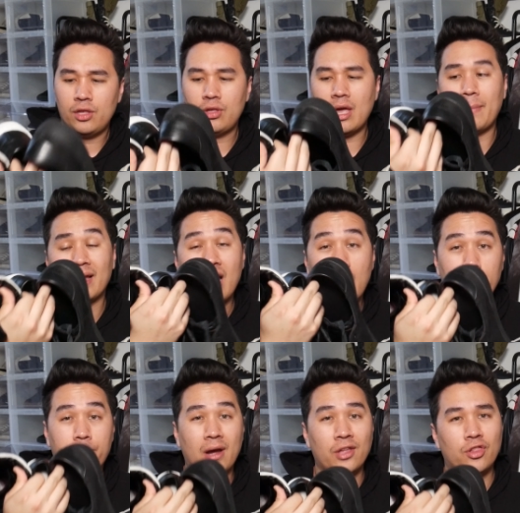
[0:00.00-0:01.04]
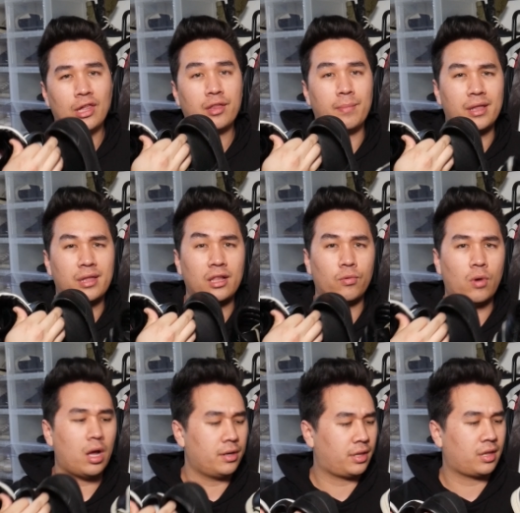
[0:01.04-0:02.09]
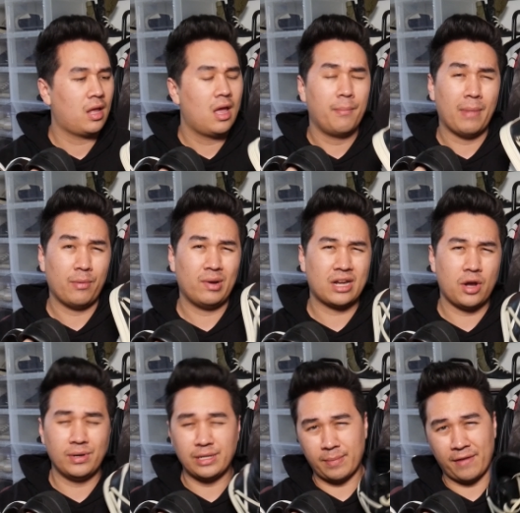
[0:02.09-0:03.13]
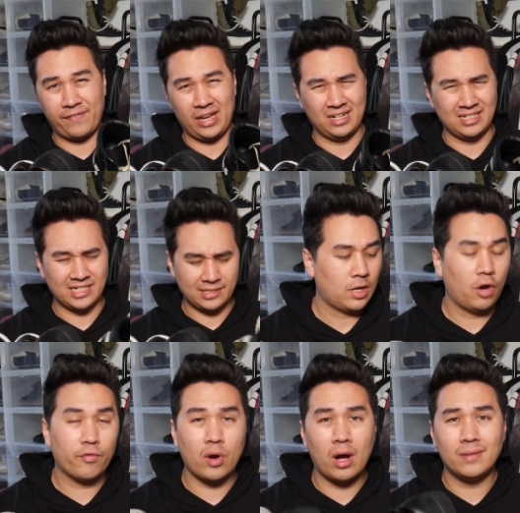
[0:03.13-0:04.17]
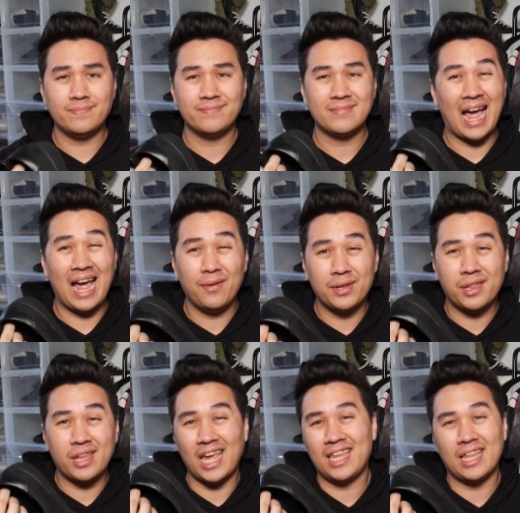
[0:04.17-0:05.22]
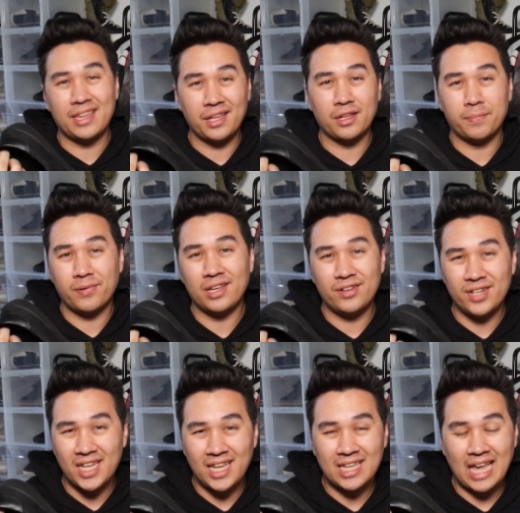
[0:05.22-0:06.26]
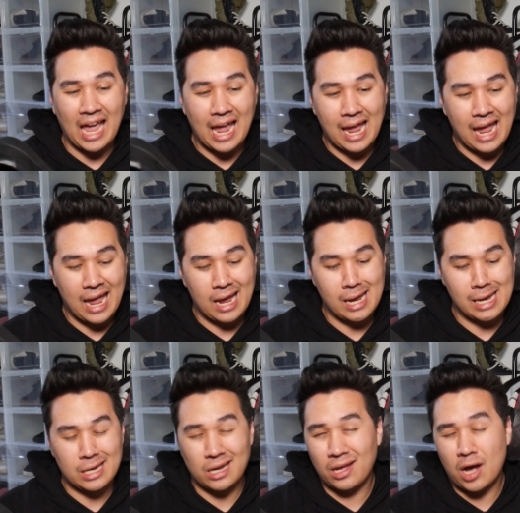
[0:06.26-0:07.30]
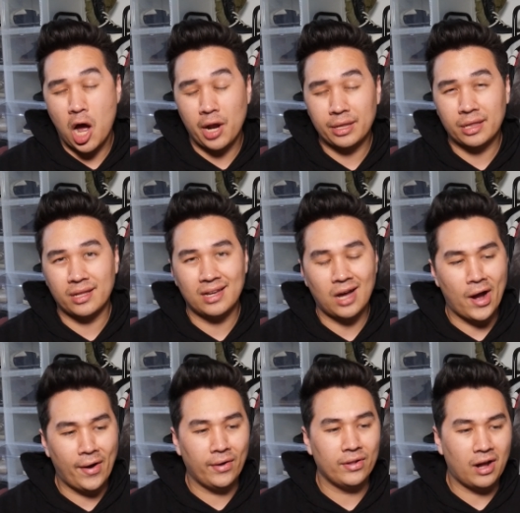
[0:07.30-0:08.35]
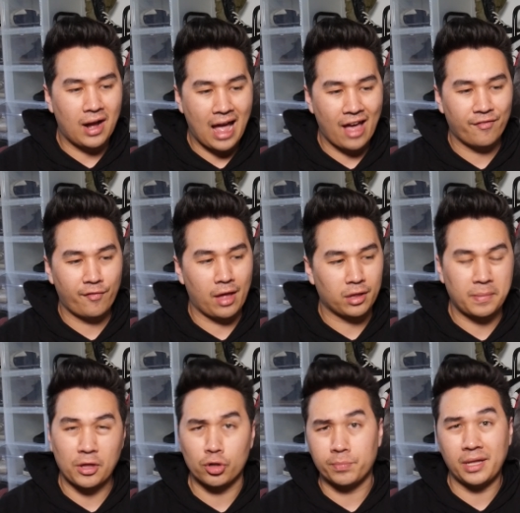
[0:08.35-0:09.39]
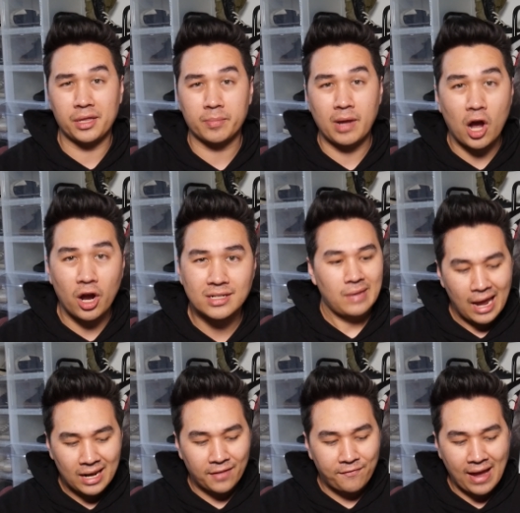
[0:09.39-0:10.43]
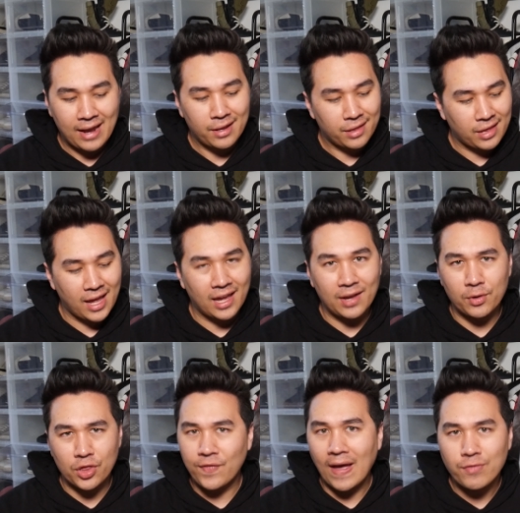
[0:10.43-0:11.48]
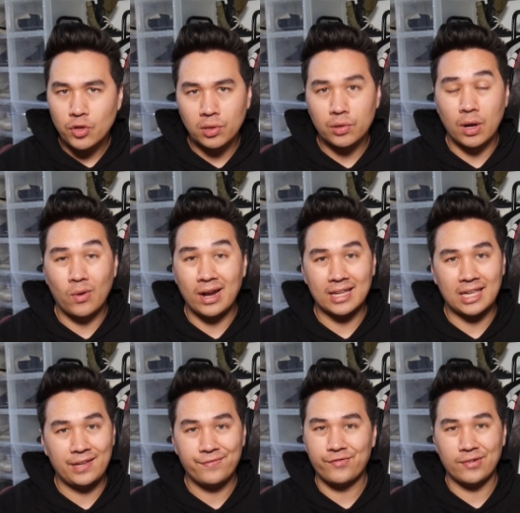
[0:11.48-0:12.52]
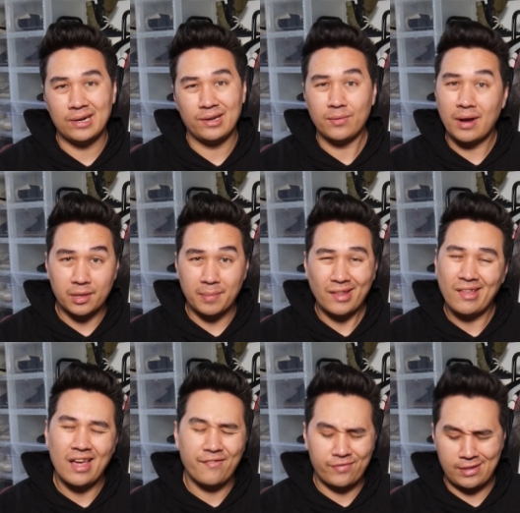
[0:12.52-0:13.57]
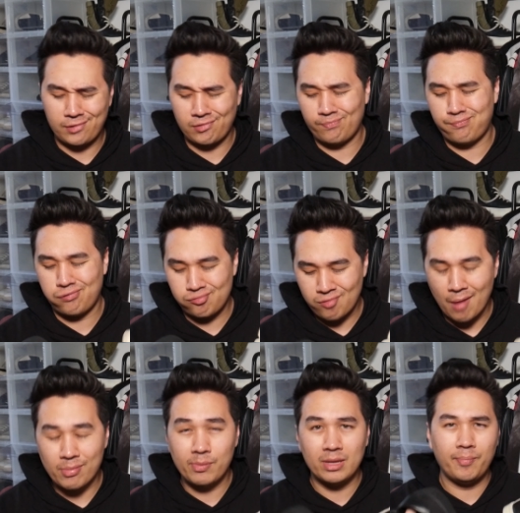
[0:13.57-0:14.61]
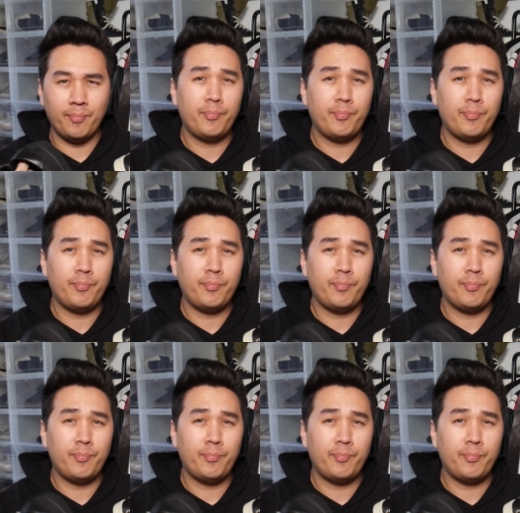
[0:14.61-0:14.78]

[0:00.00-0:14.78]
you got my Common Projects, my Saint Laurents, my Rick Owens, and my Fears. Overall, I would say that these are pretty unique, and honestly, all have a special place in my heart. And if I had to say which five shoes do I want to keep for the rest of my life, these would probably